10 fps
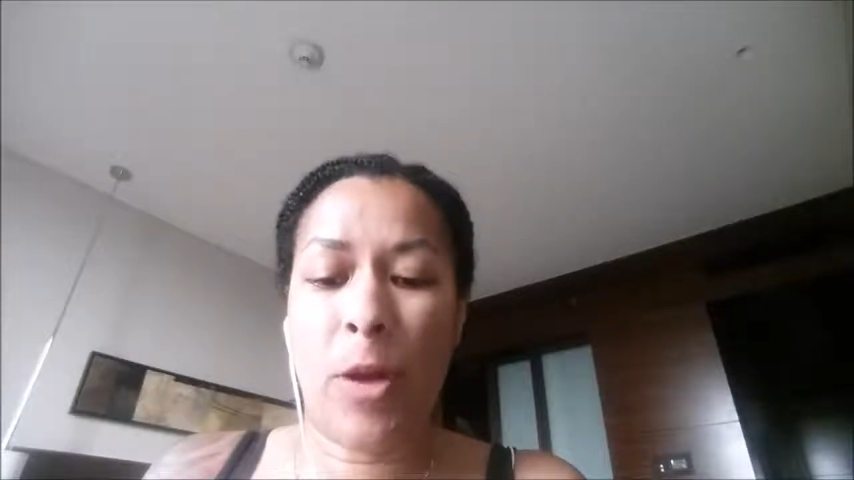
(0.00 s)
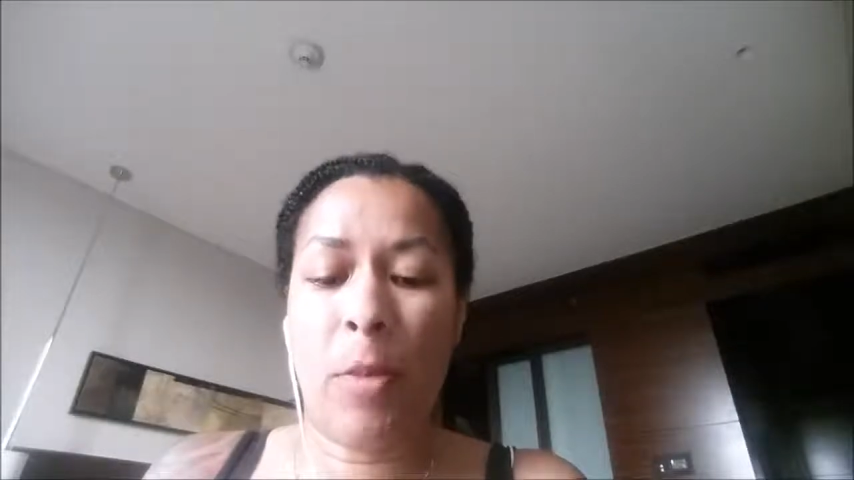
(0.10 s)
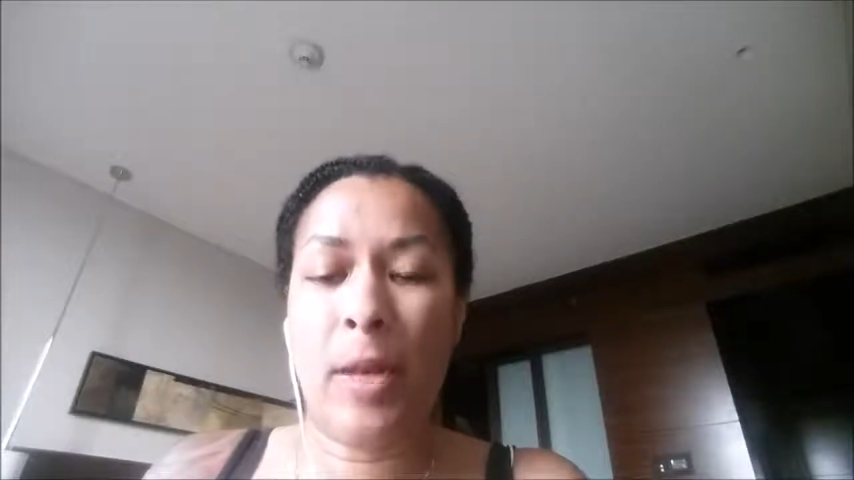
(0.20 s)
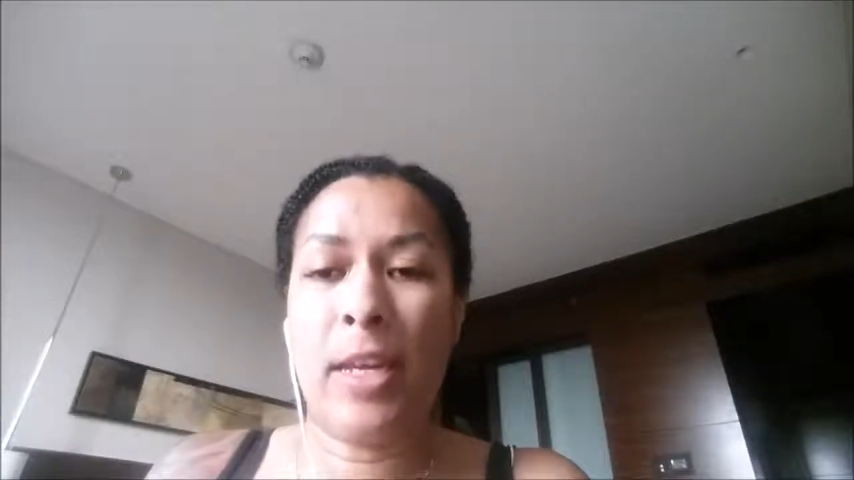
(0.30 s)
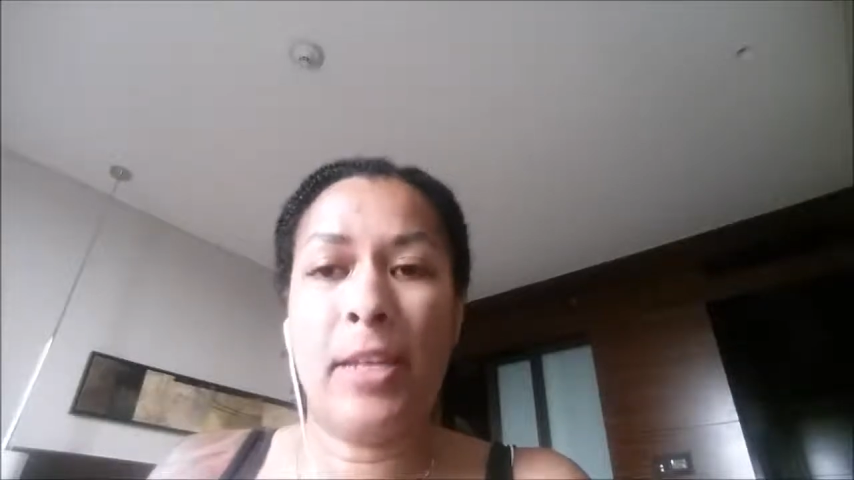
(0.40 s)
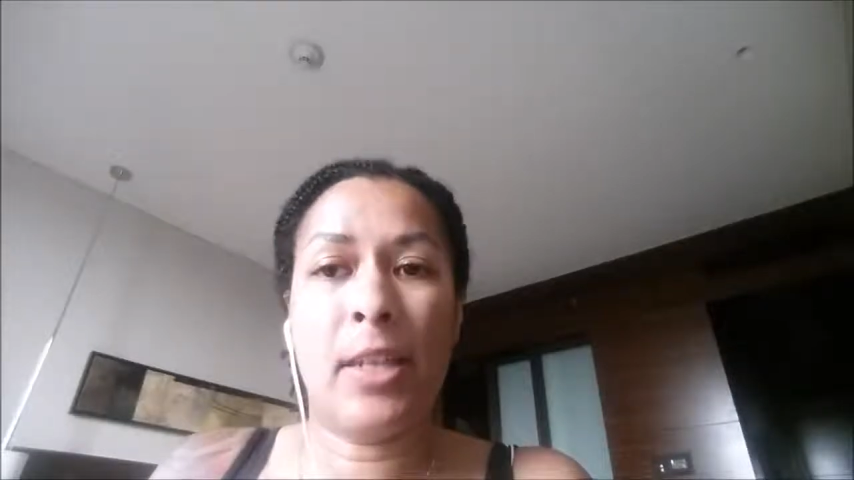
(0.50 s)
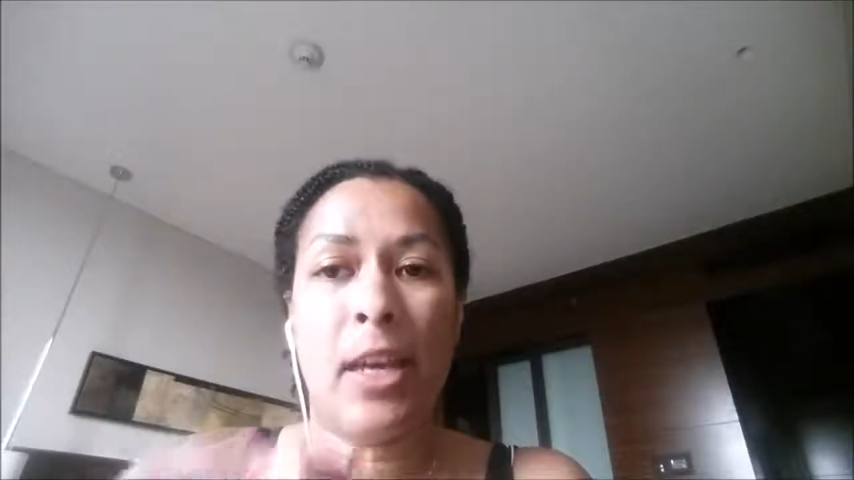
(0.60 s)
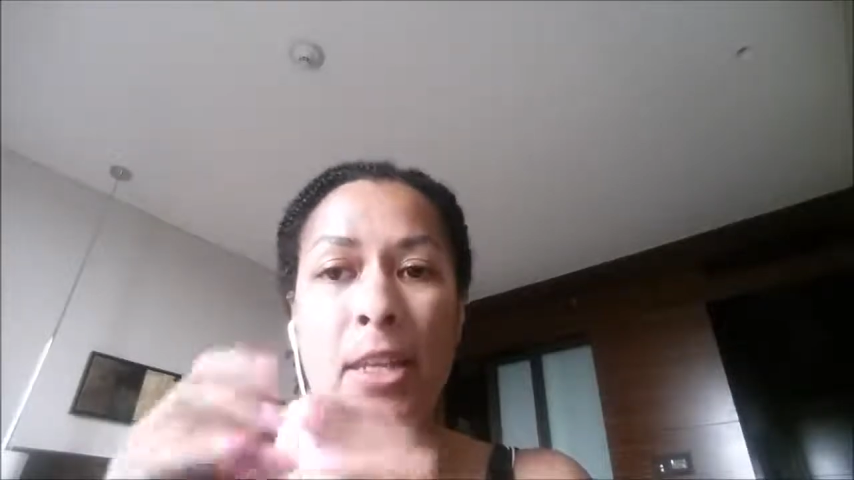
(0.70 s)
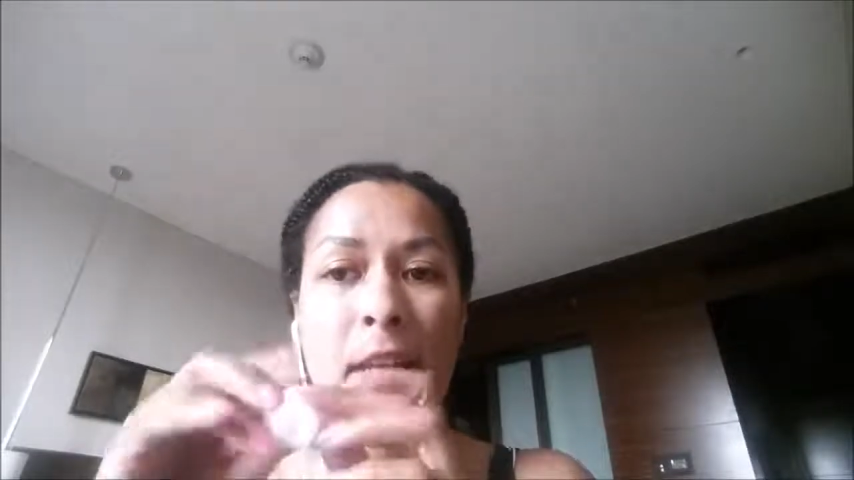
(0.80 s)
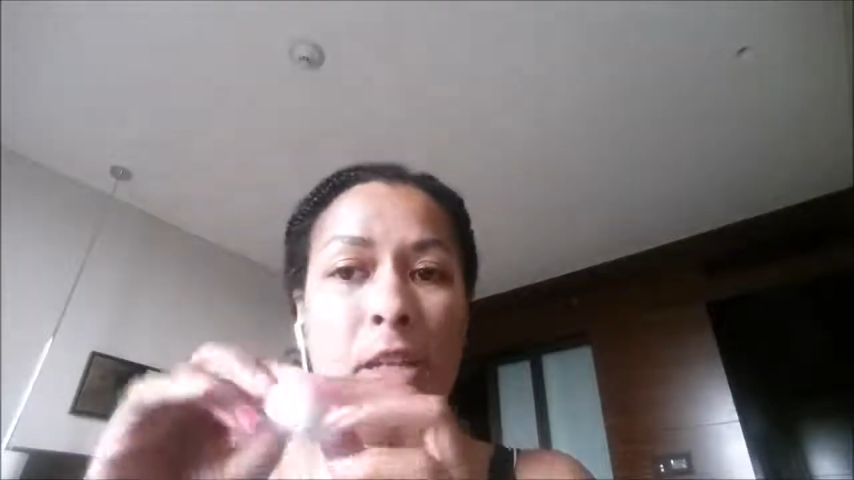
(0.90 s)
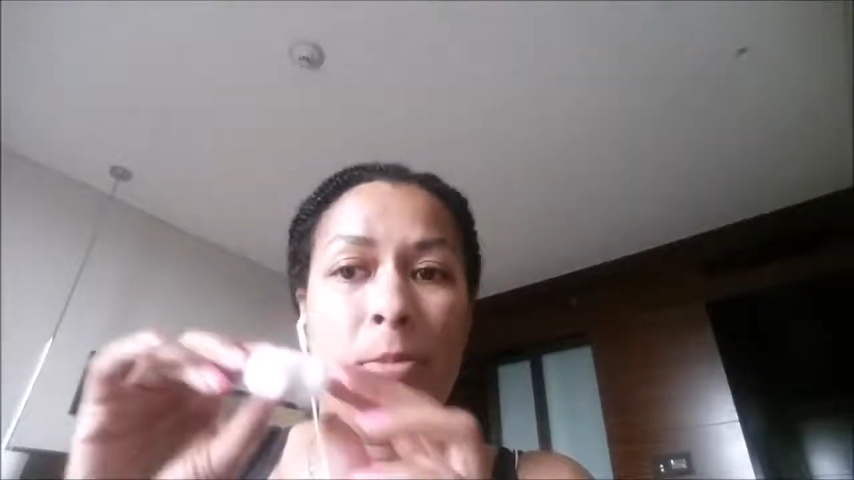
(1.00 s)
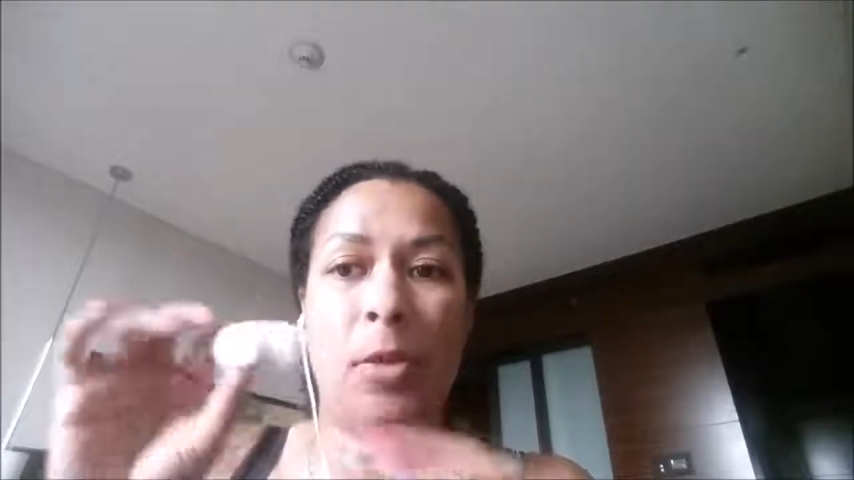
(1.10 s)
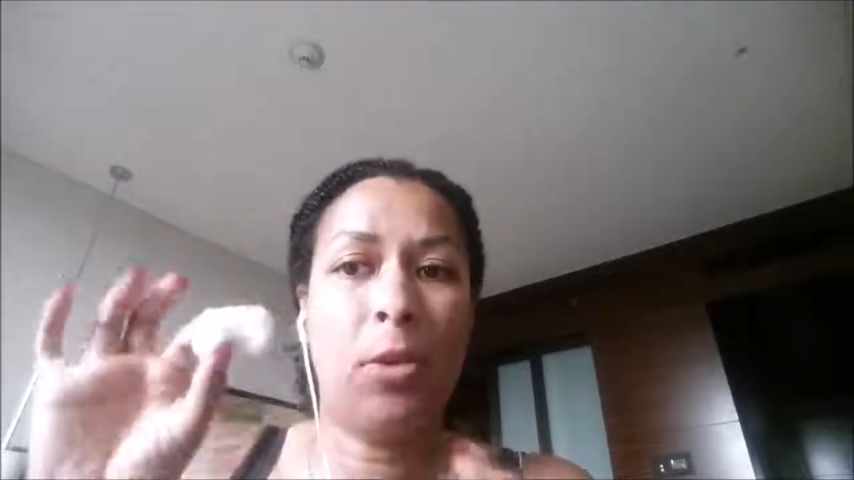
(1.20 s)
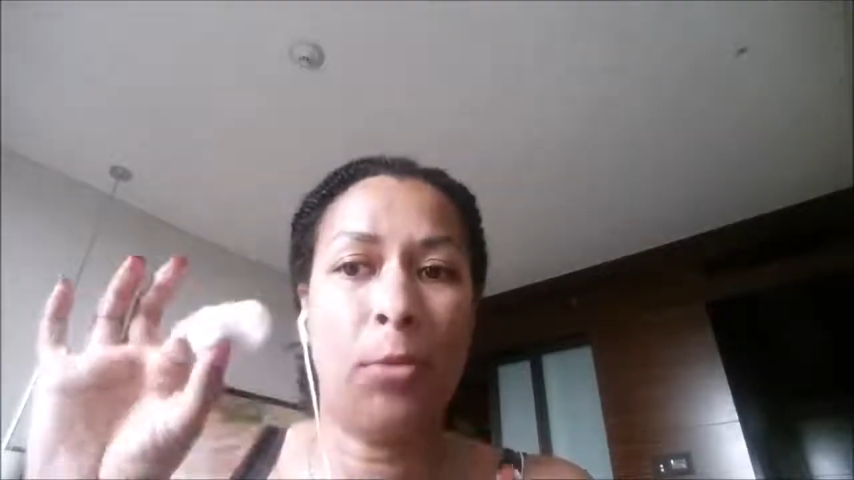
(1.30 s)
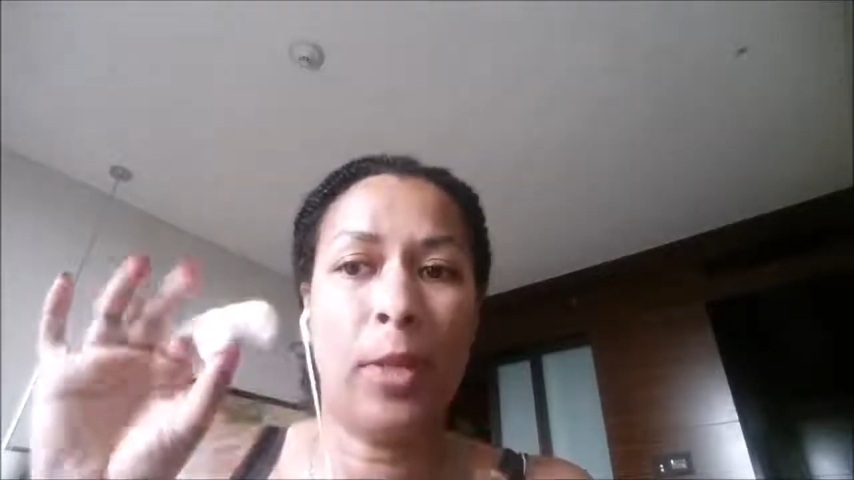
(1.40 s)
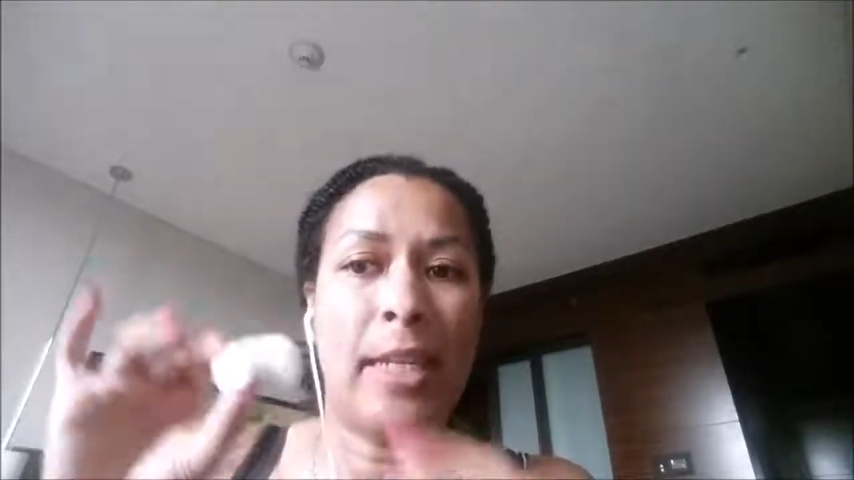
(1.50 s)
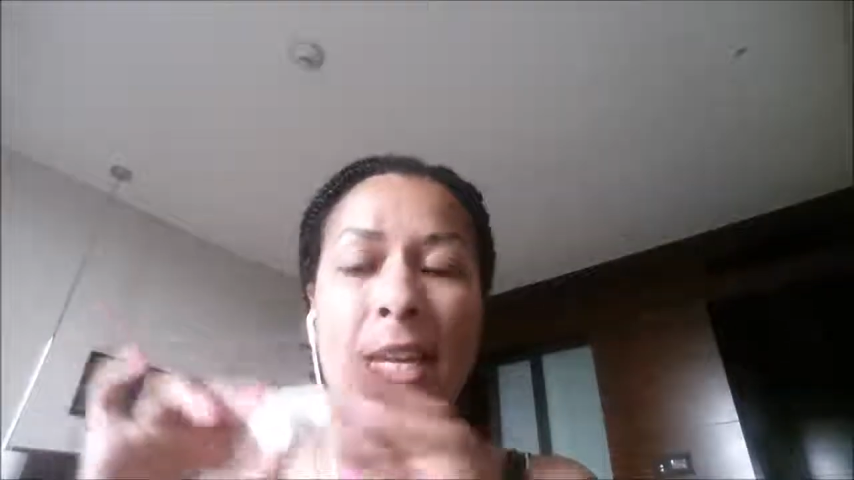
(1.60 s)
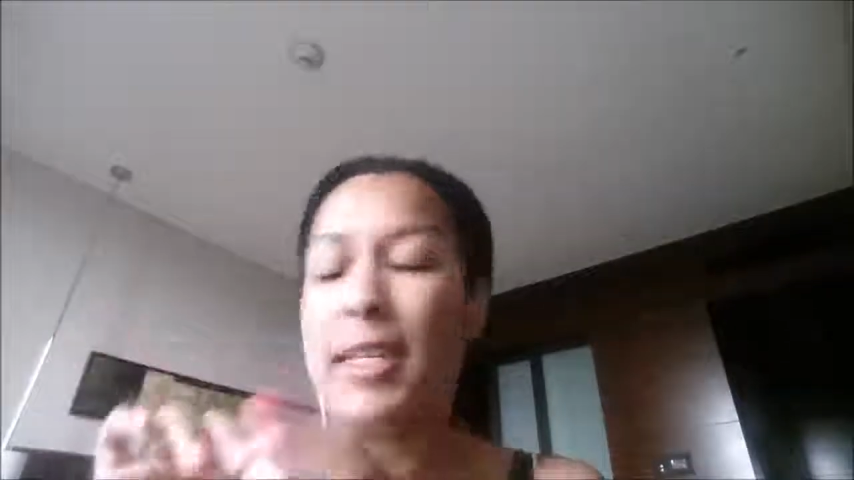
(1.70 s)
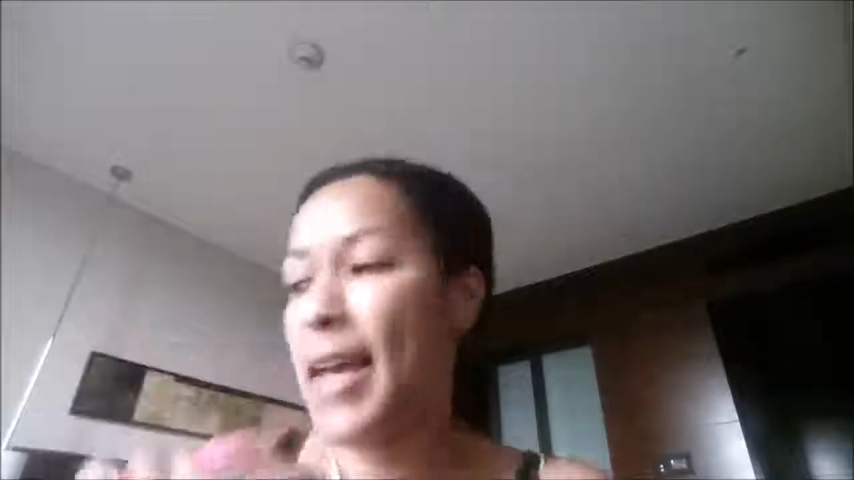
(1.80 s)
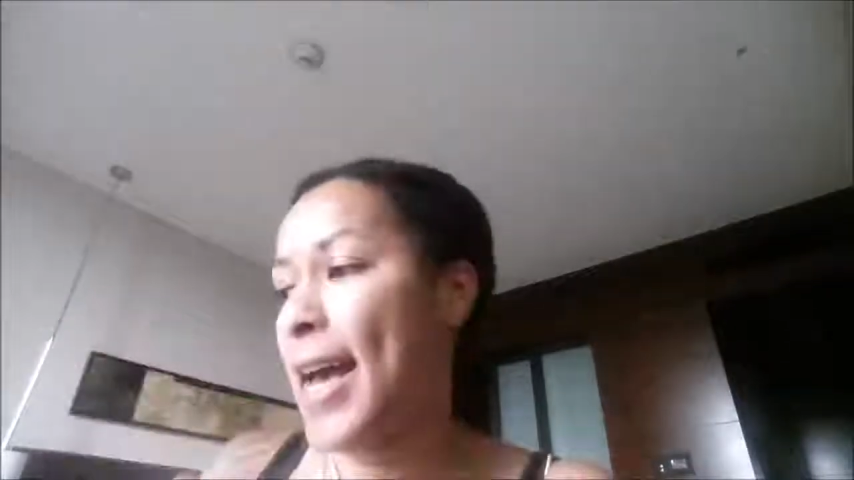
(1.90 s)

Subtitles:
Bapat, he said that you don't really need to